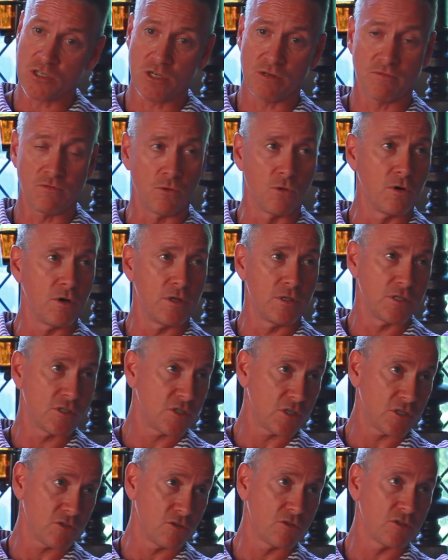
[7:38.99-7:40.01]
hit for in the
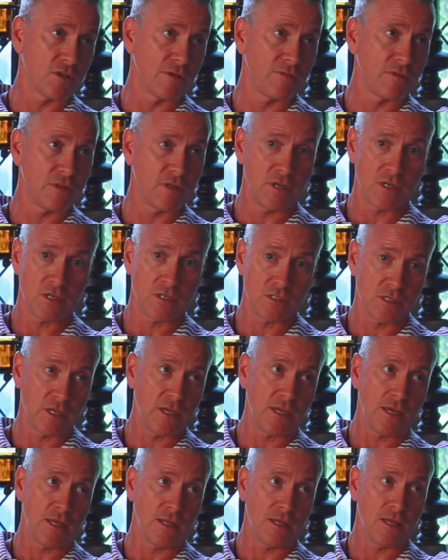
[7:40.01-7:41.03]
6th or 7th inning because they
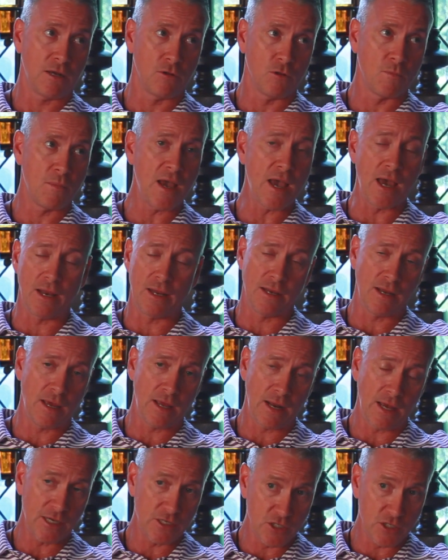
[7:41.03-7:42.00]
can't handle the bat. And I